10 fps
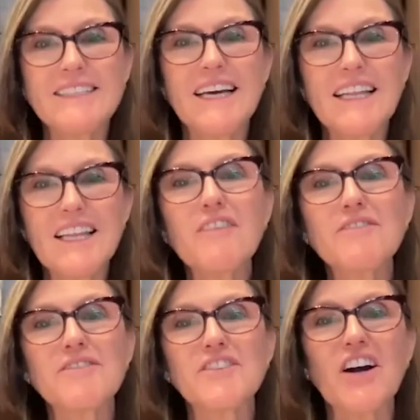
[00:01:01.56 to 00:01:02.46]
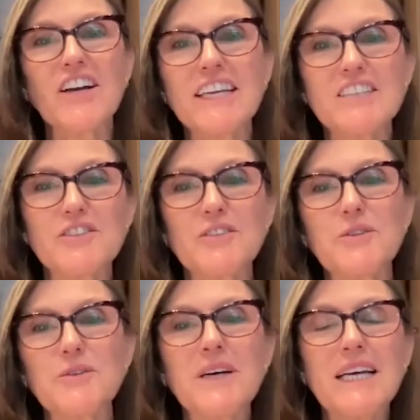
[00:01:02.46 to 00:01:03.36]
I love talking
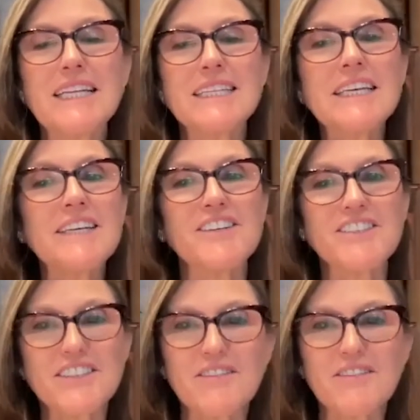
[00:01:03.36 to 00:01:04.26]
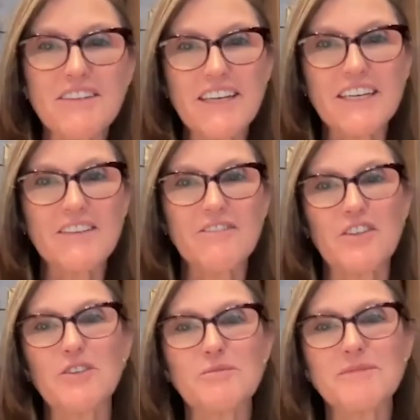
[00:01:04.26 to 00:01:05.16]
to leaders of innovative
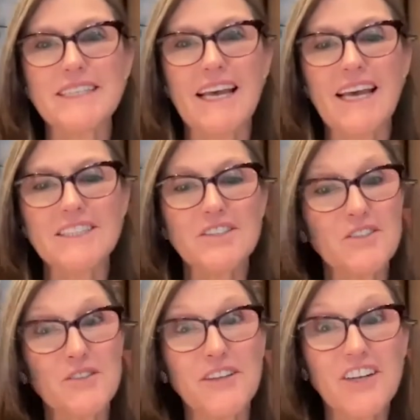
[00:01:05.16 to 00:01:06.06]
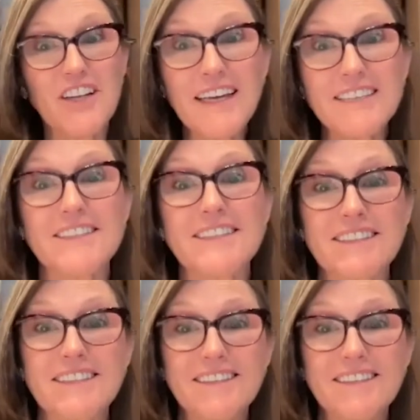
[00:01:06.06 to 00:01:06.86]
firms and to their clients.